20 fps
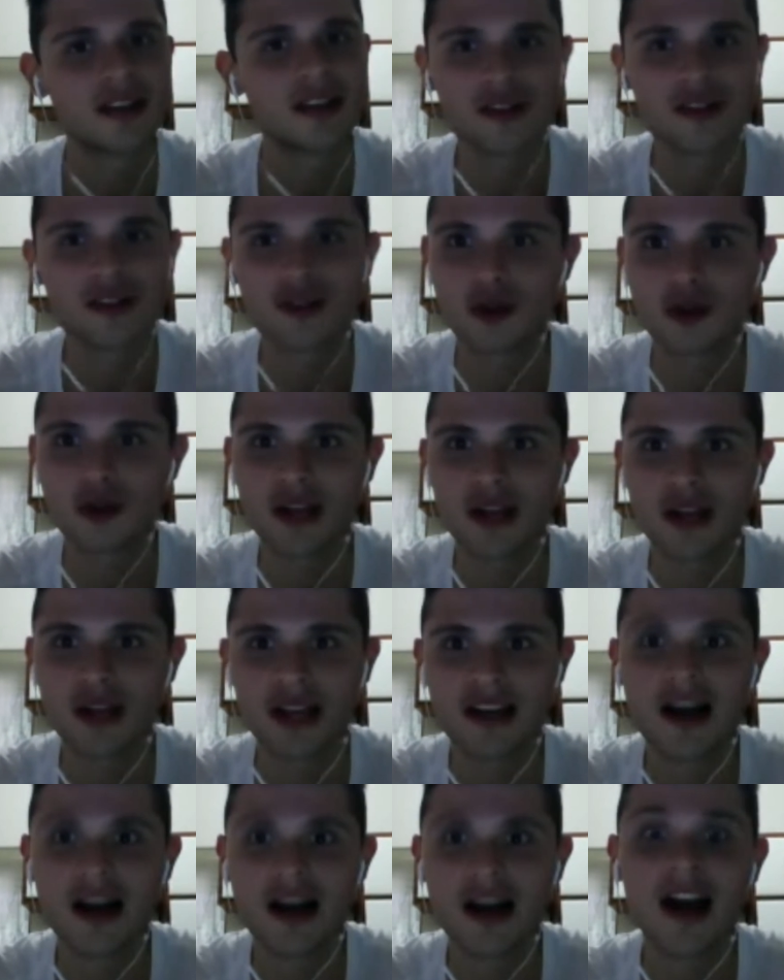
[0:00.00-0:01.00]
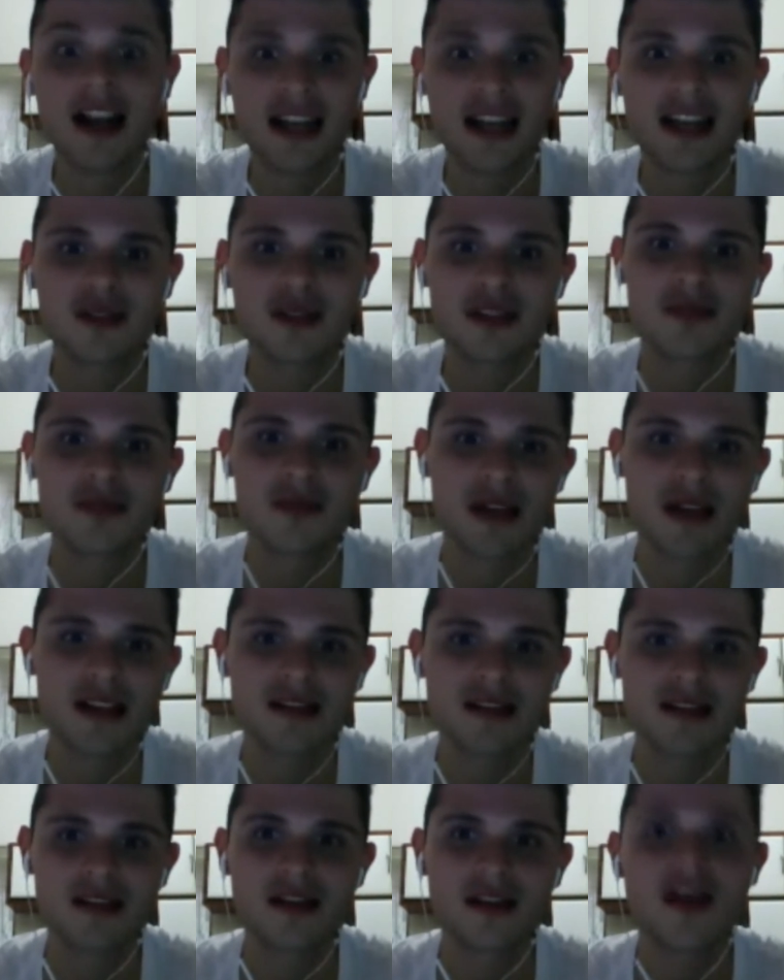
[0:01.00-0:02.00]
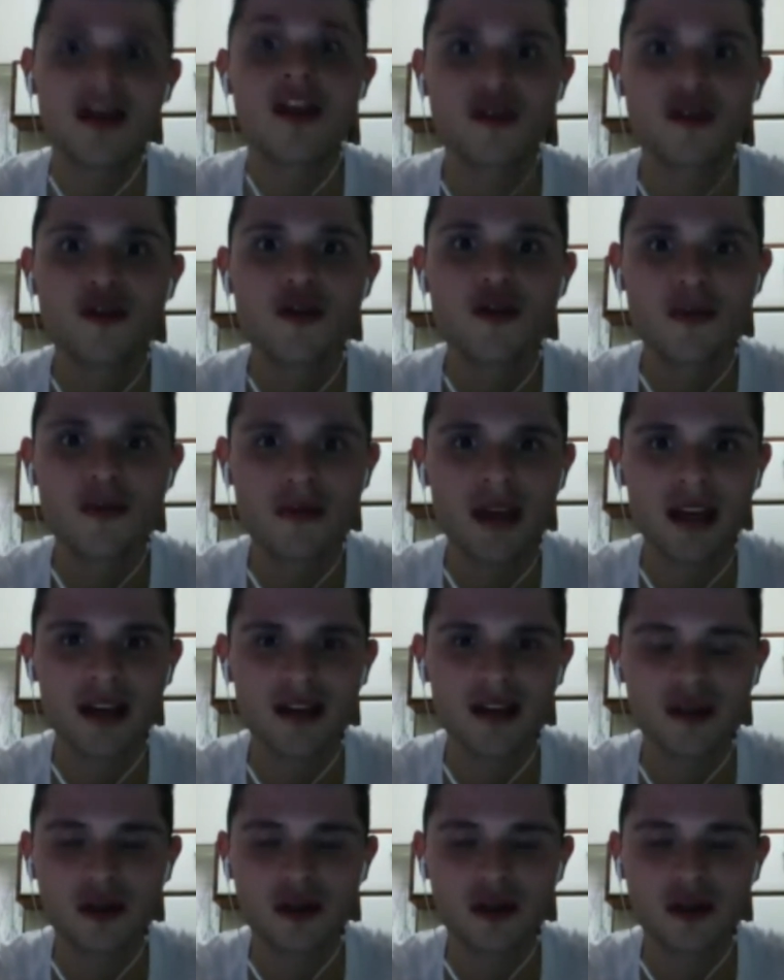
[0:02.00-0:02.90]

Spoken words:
so that God can do His best through me.